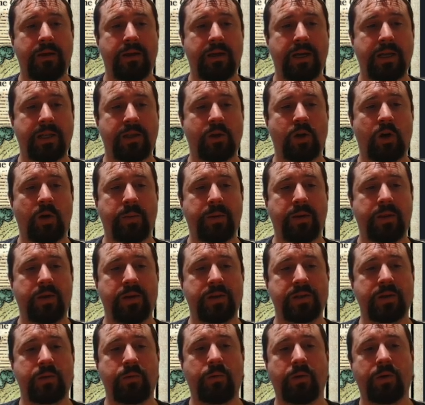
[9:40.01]
and copy
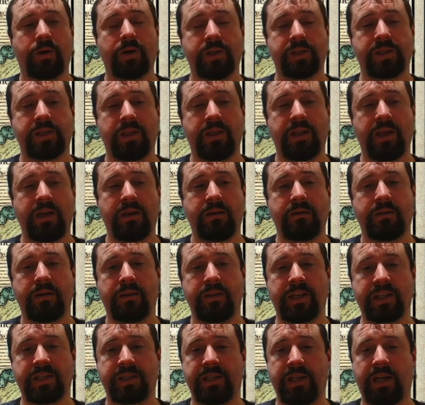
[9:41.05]
those coordinates in there, and that's